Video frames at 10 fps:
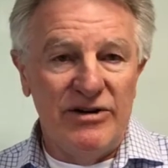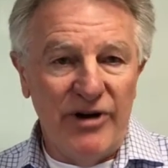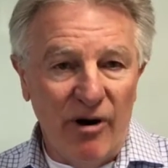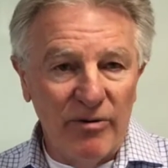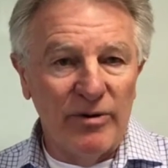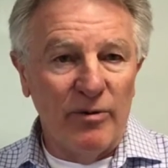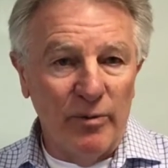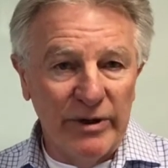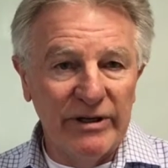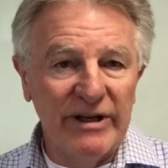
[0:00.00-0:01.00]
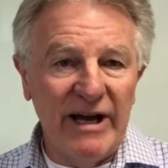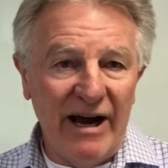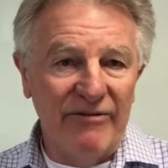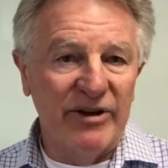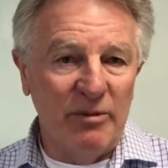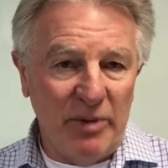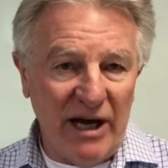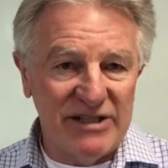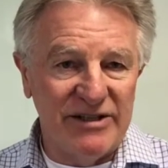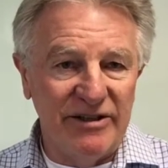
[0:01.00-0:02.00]
don't really have the
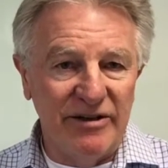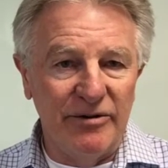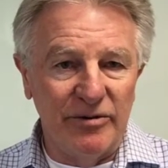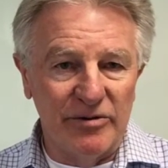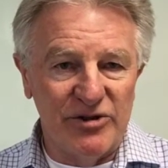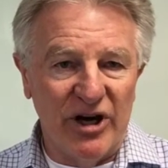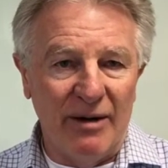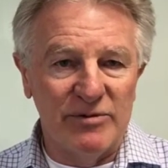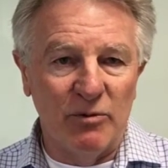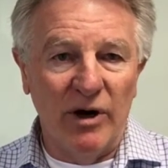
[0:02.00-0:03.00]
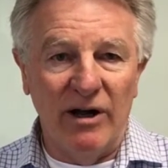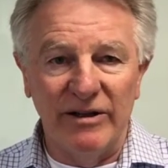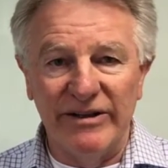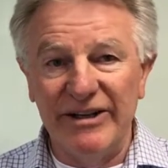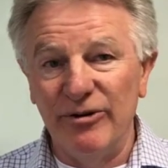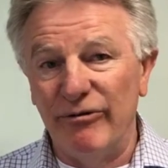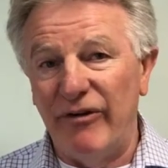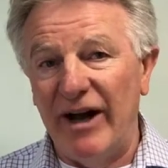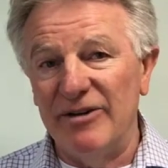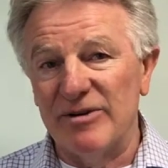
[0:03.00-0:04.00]
capacity to do their jobs well, and then you'll
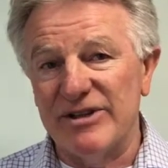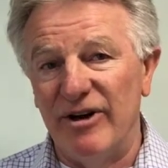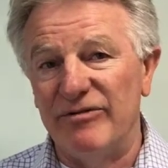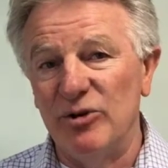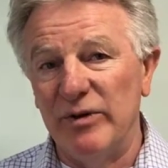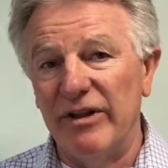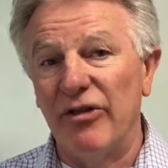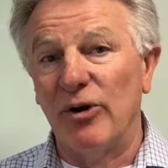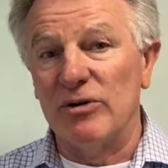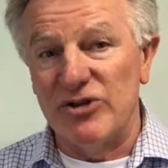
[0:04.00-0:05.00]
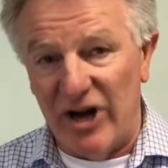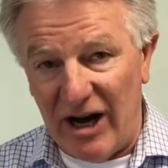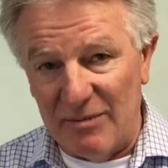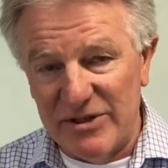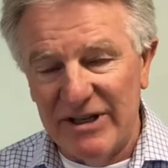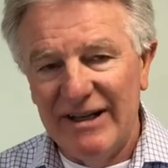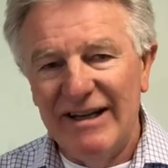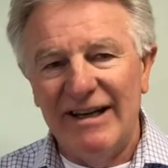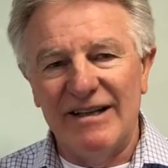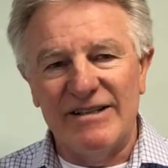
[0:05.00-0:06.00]
find yourself doing their jobs
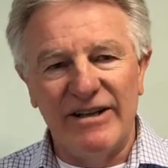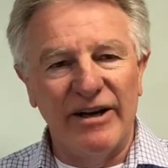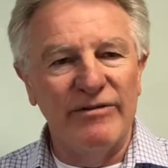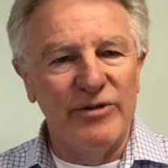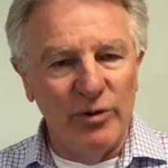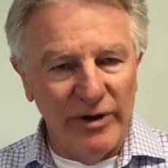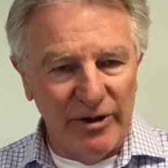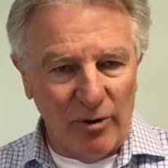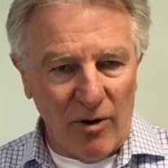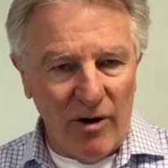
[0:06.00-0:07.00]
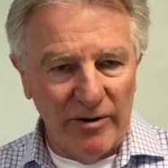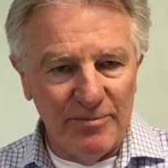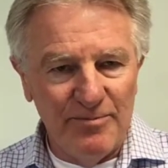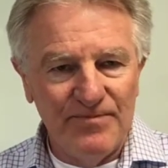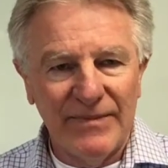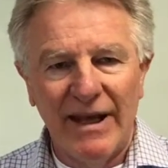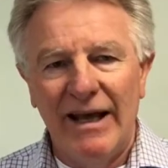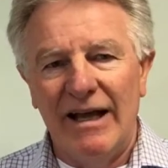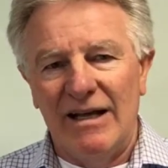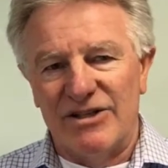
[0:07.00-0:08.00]
instead of doing your own.
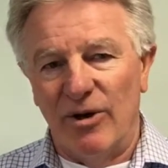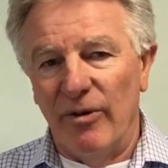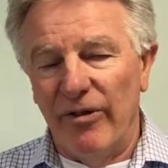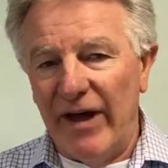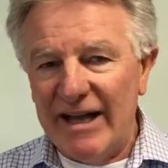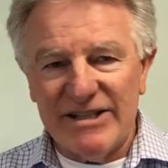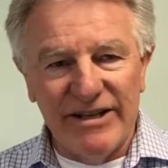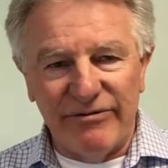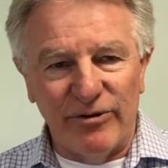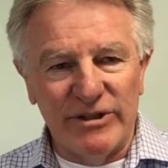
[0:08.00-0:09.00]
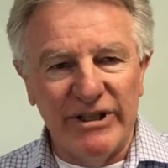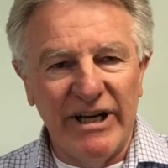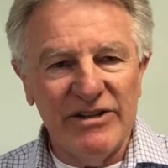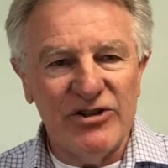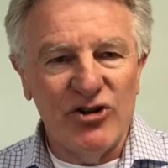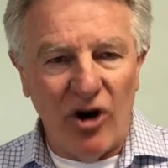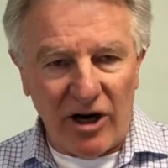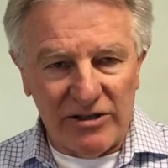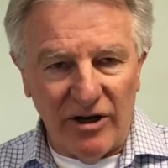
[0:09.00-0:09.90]
So that's it for today's Chalk